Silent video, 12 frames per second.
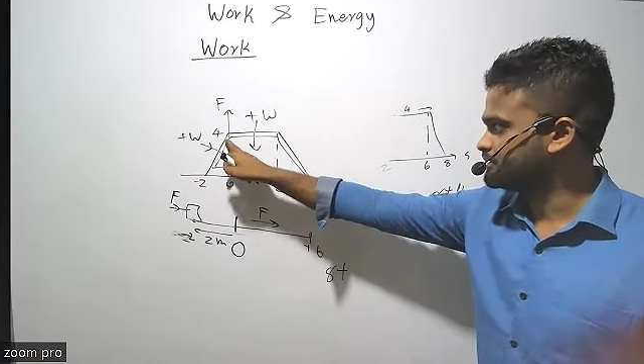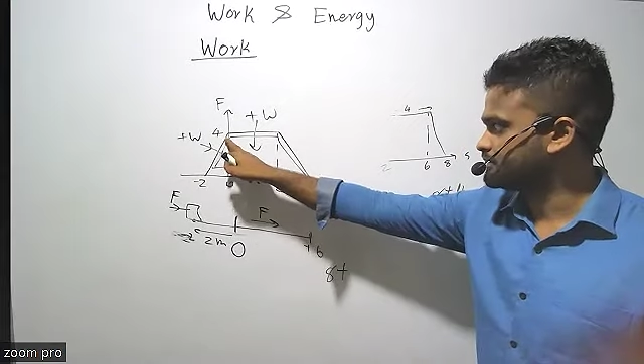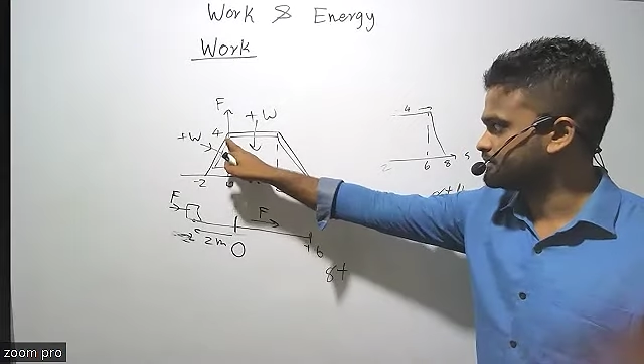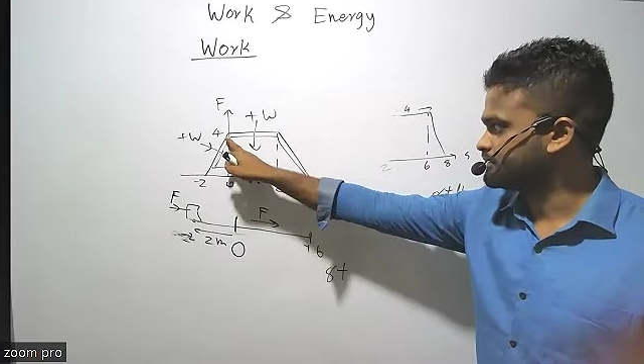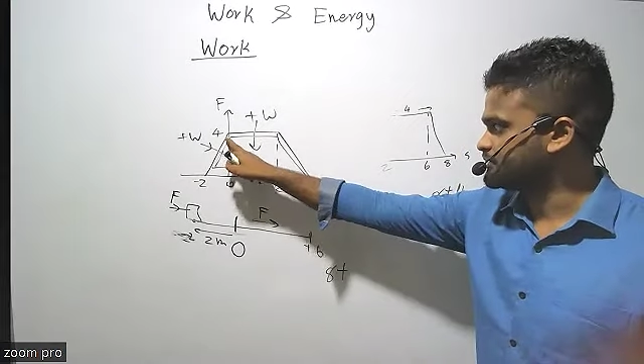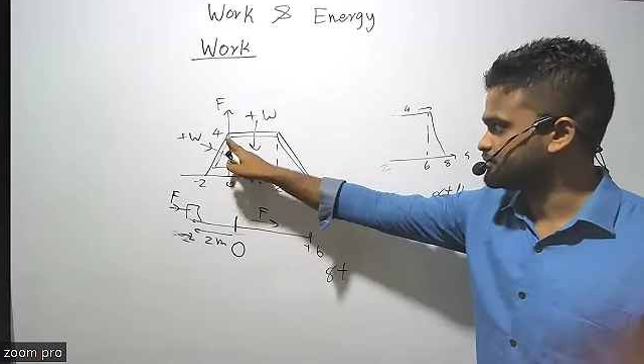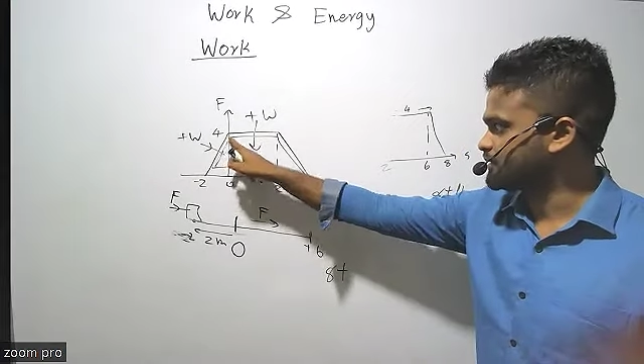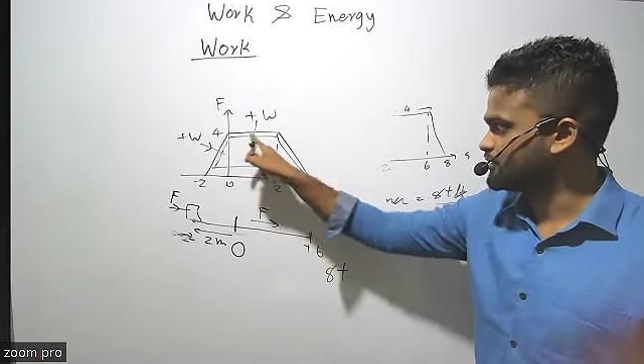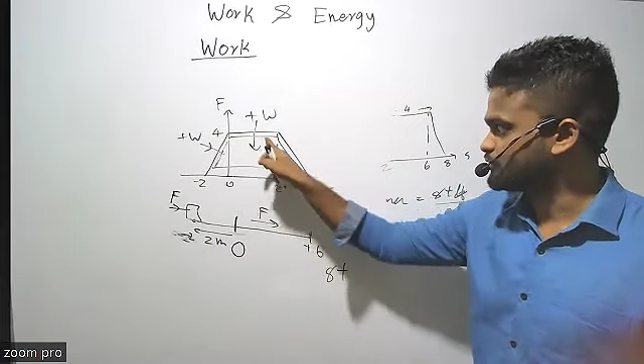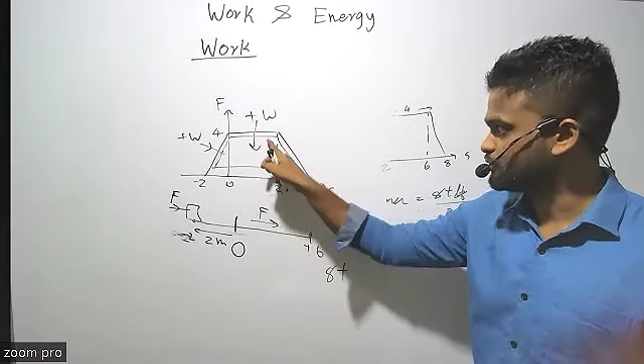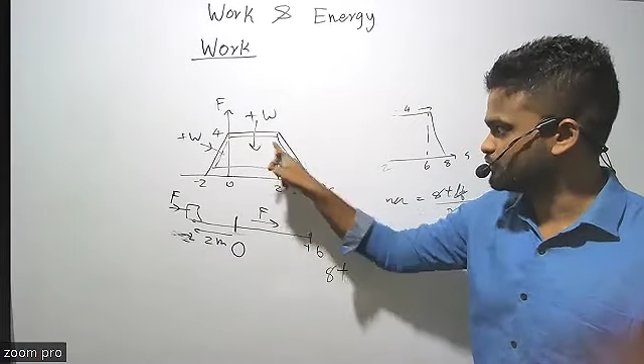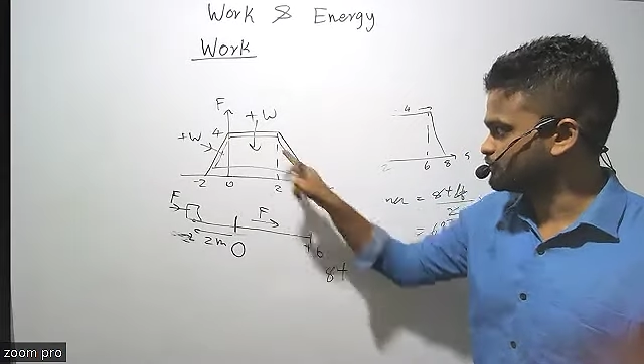This one
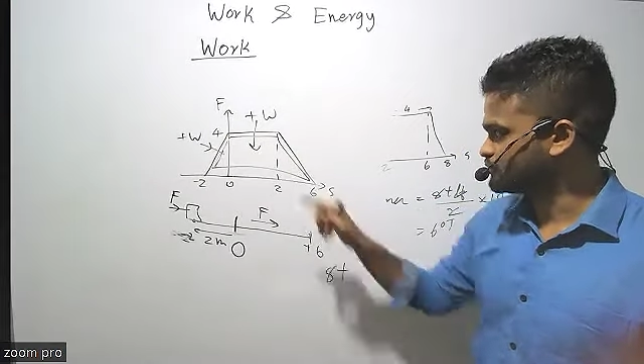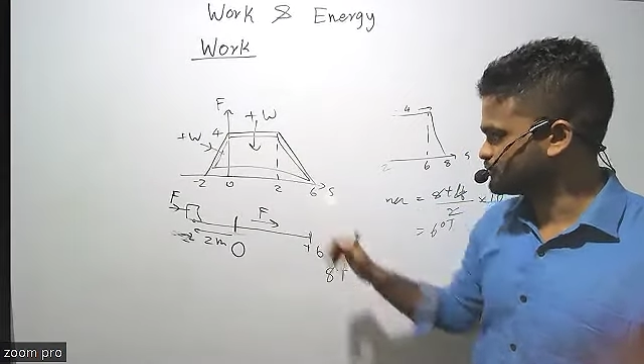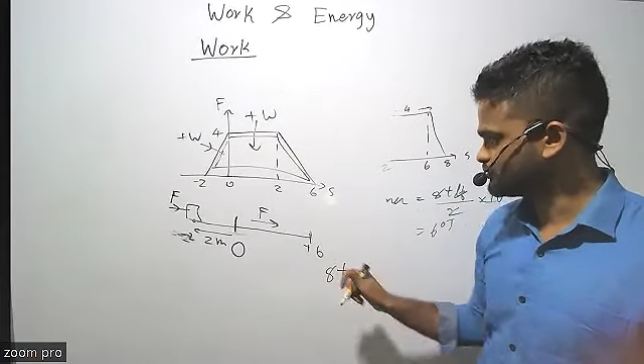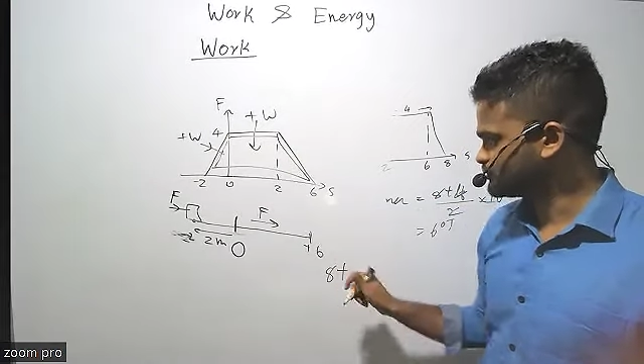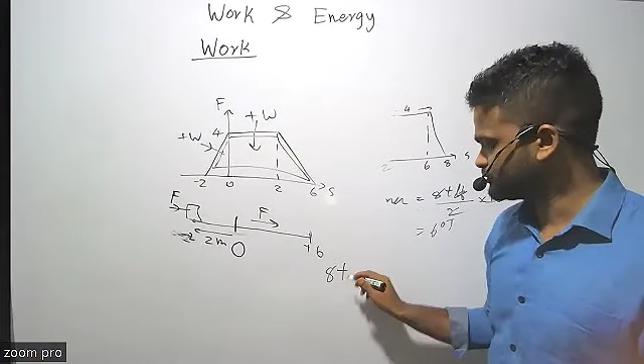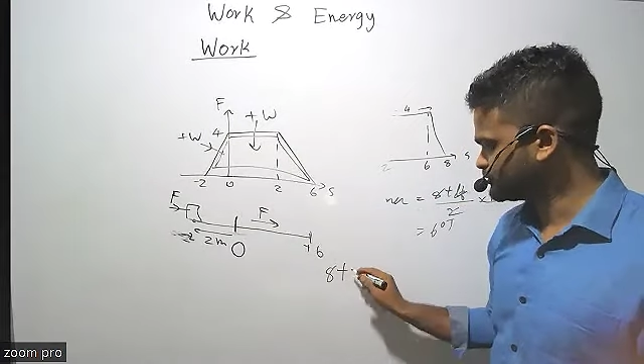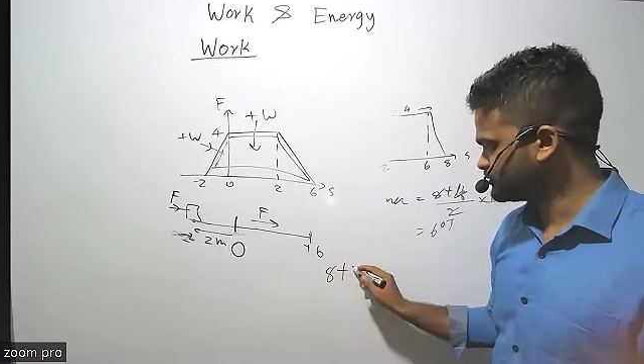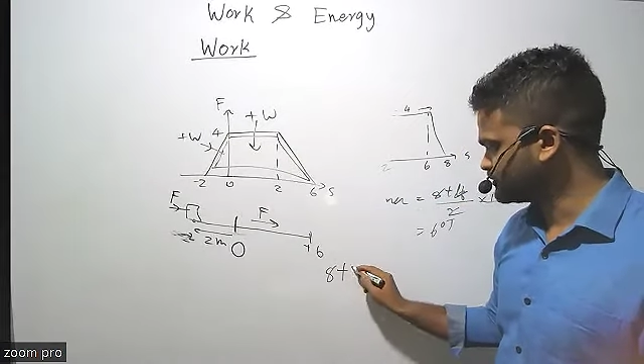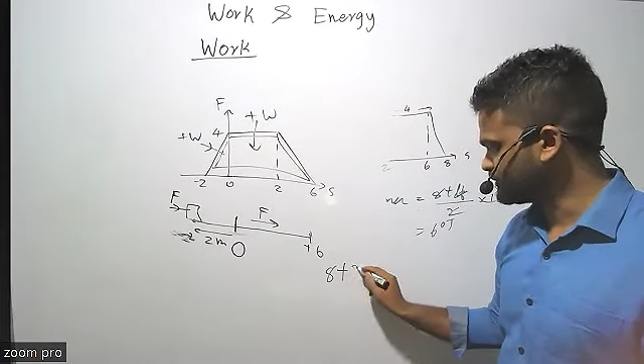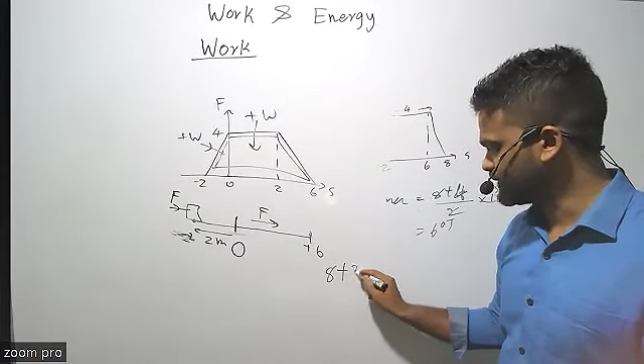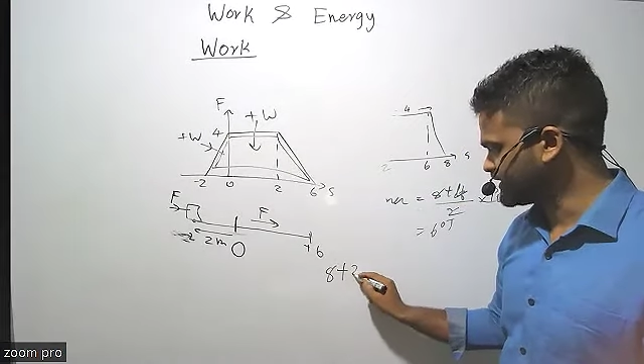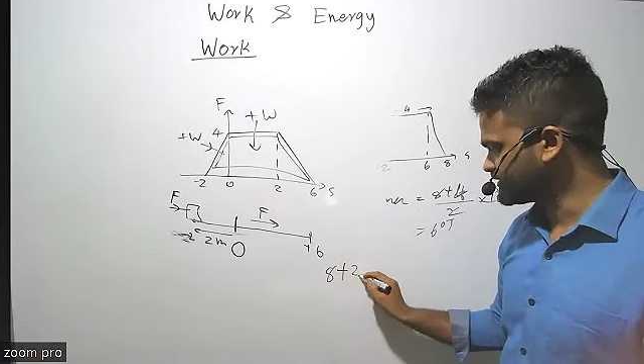2
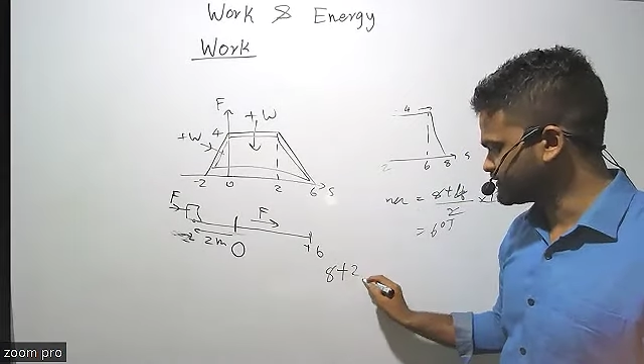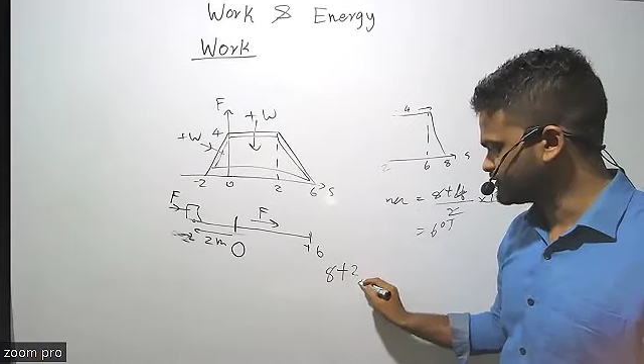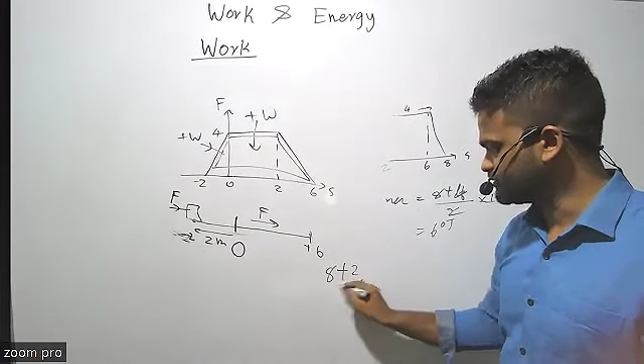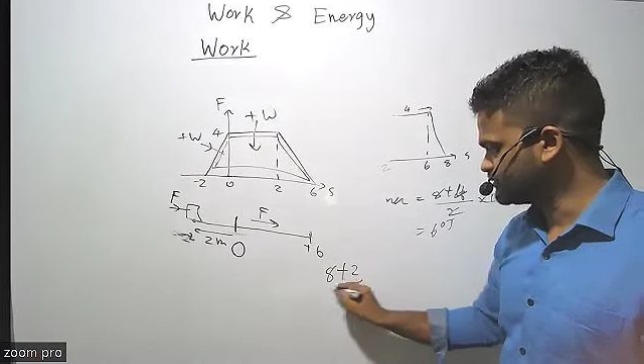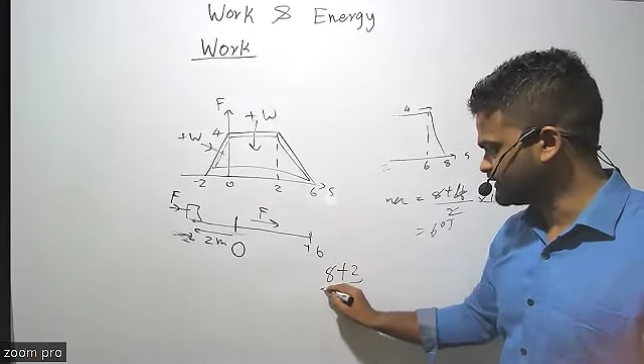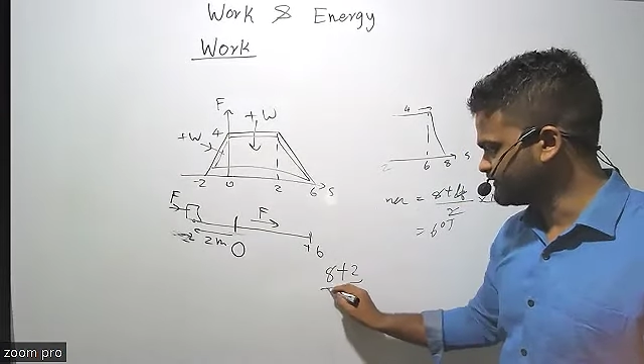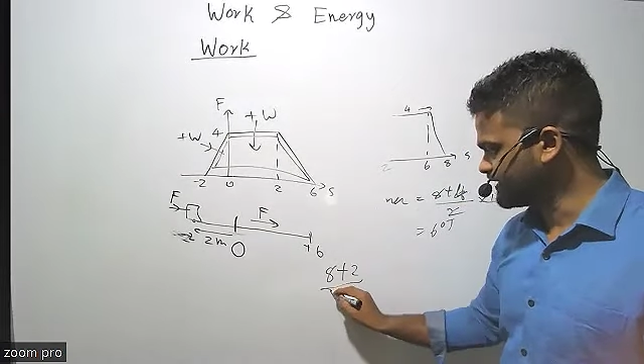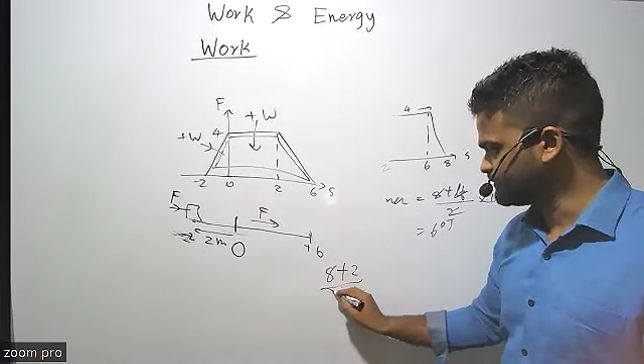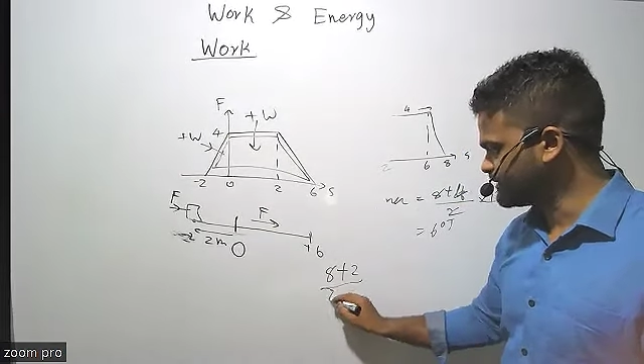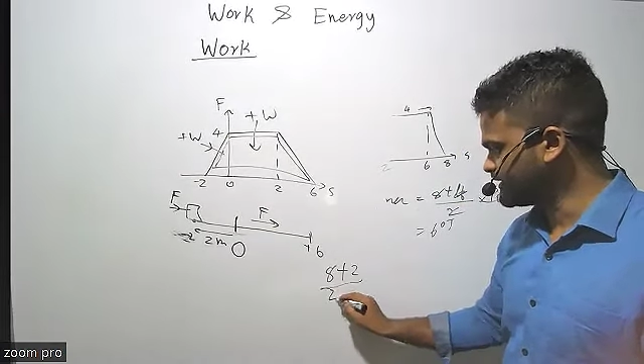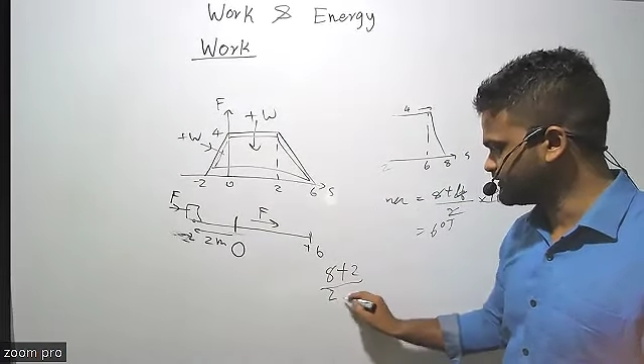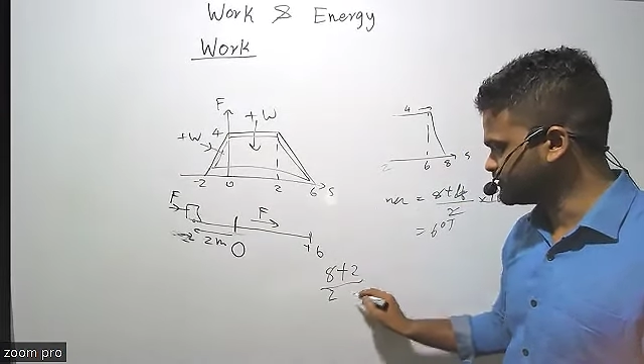plus 2
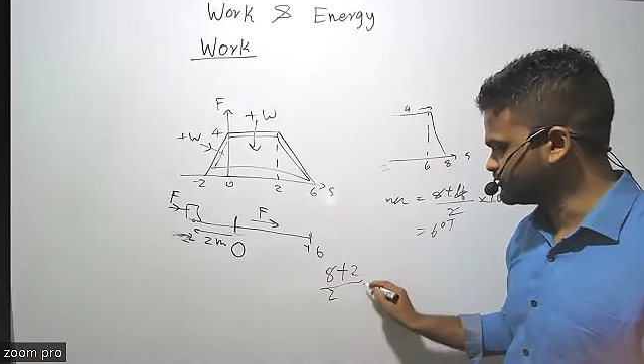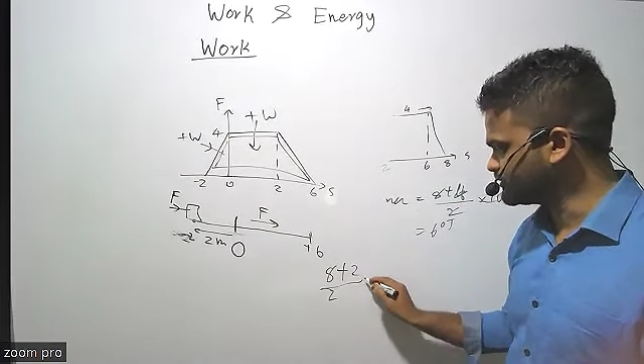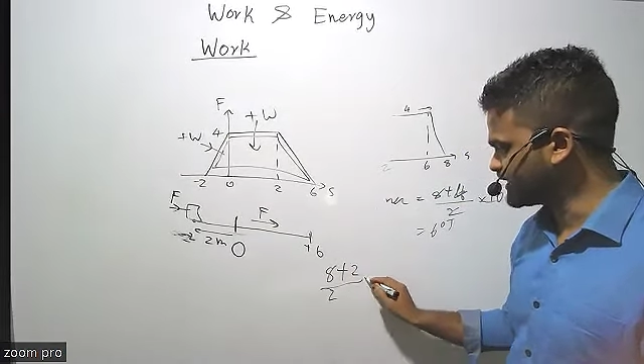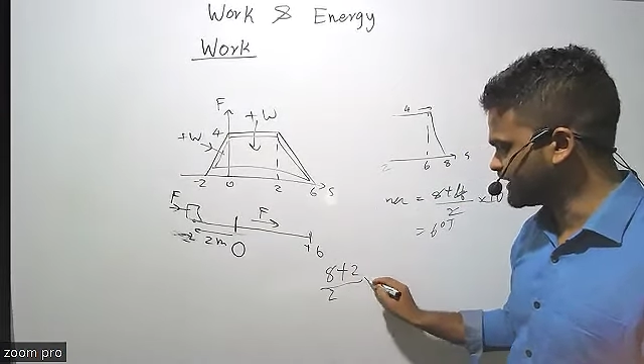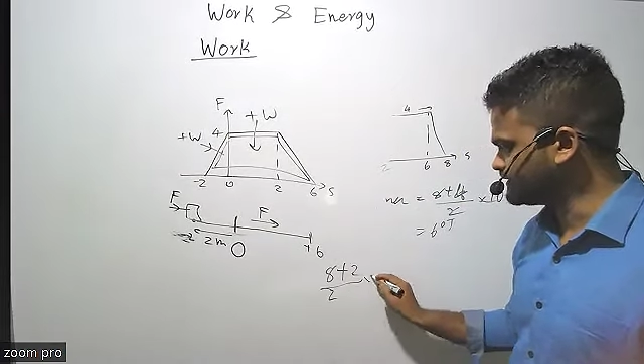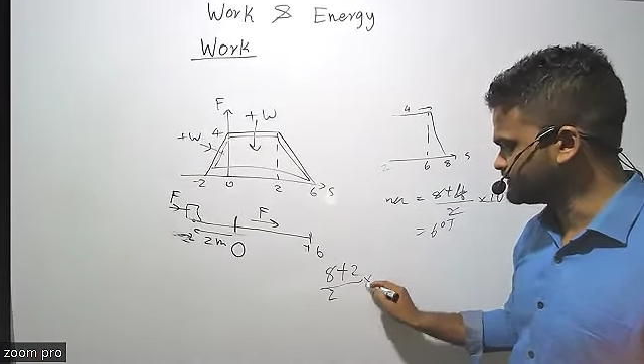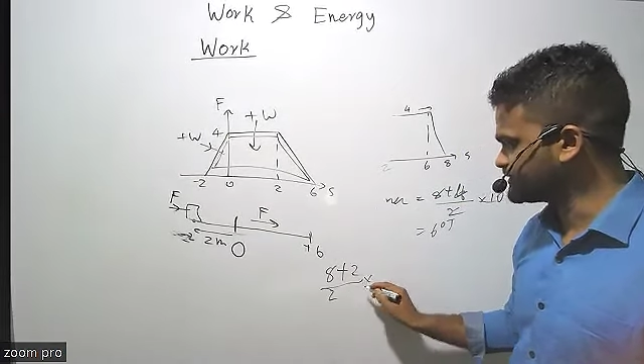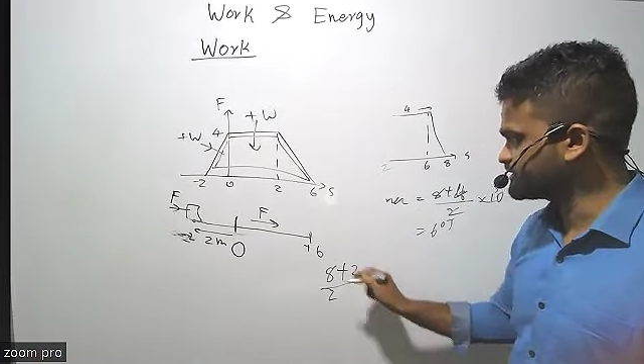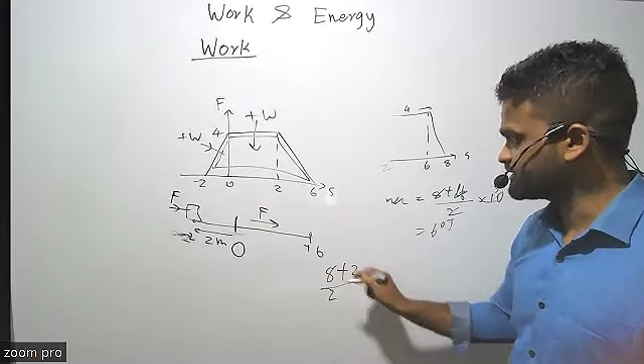divided by 2 times